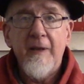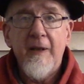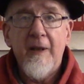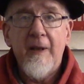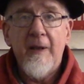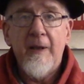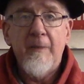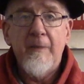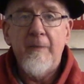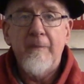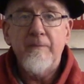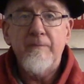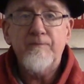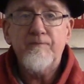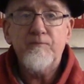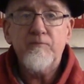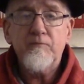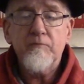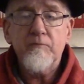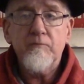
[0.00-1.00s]
um,
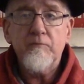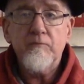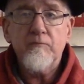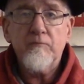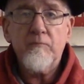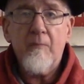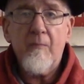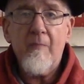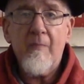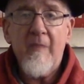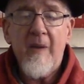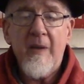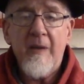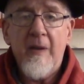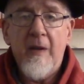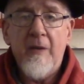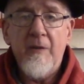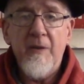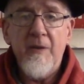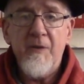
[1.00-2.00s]

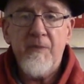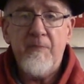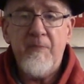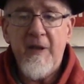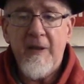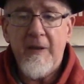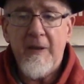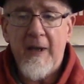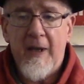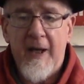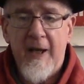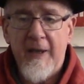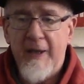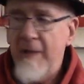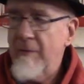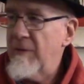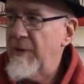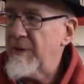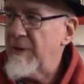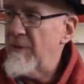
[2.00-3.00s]
you know this big guy.
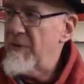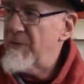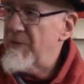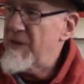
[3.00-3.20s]
What was